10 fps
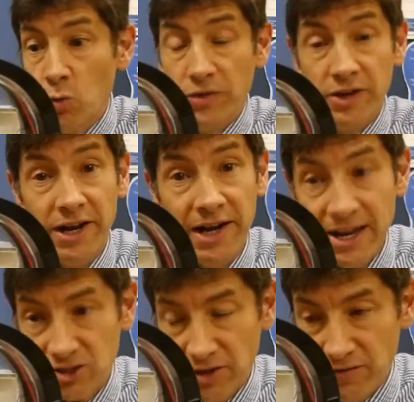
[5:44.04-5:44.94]
with an
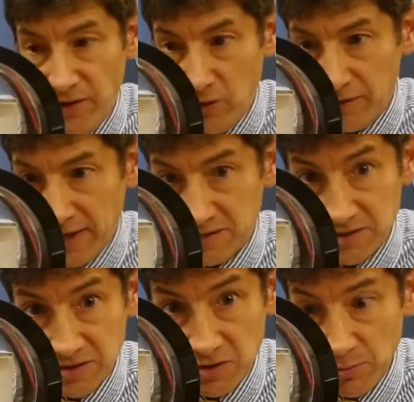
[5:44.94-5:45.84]
electric field, that's
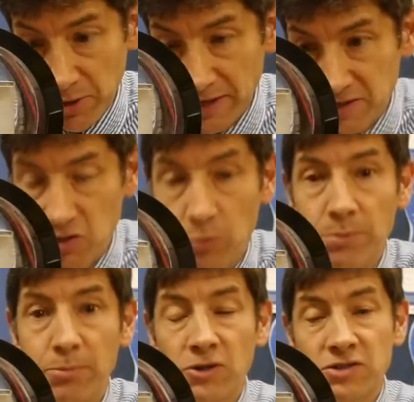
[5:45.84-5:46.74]
the two plates, top
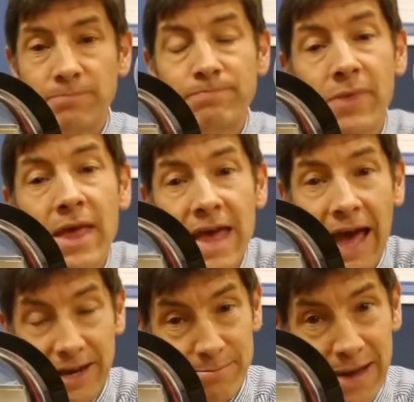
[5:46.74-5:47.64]
and bottom,
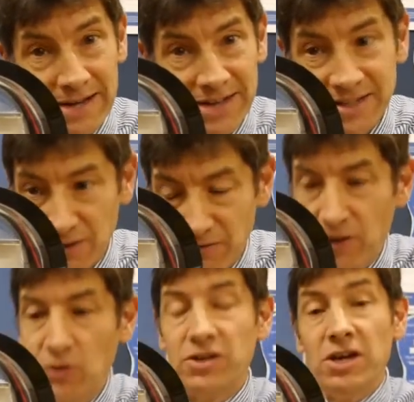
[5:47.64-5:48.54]
and a magnetic
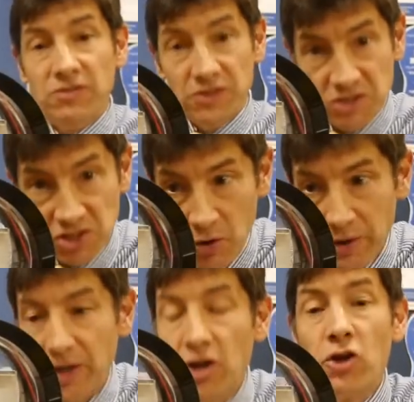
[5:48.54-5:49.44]
field that's
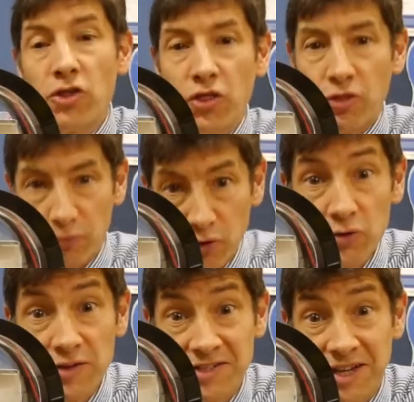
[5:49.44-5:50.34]
going through
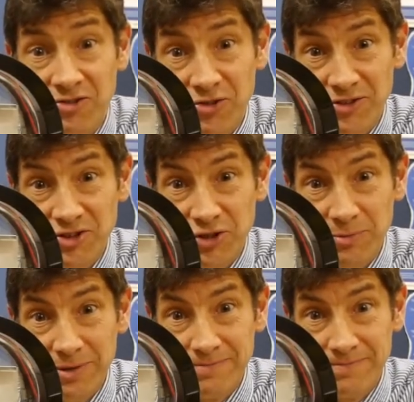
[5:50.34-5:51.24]
the centre of the tube.